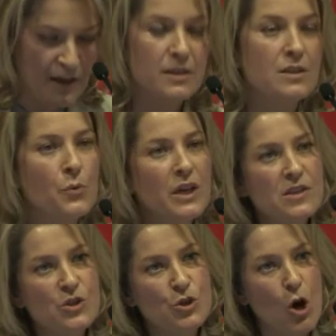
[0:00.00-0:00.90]
The
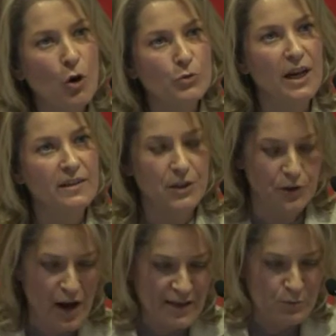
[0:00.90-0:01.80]
tweets show that the
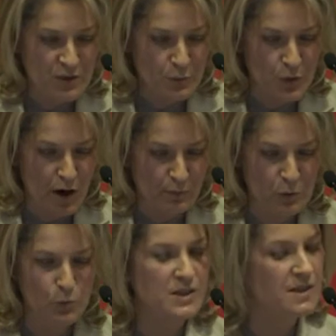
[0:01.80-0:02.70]
harassment
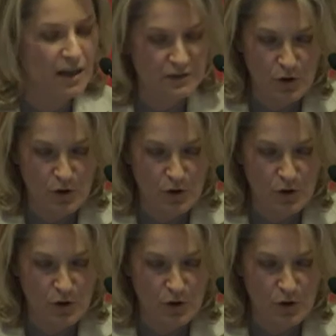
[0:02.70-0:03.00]
problem was not